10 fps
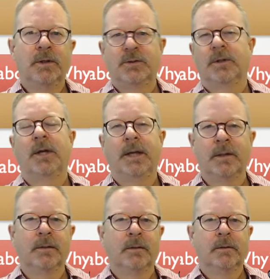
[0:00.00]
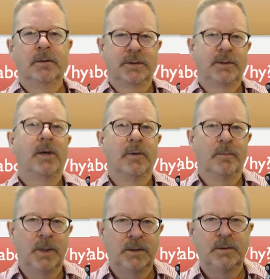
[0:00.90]
so that I can sell
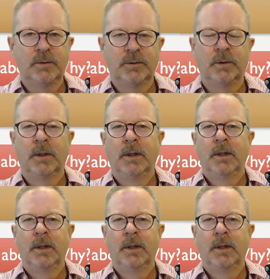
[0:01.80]
them my solution?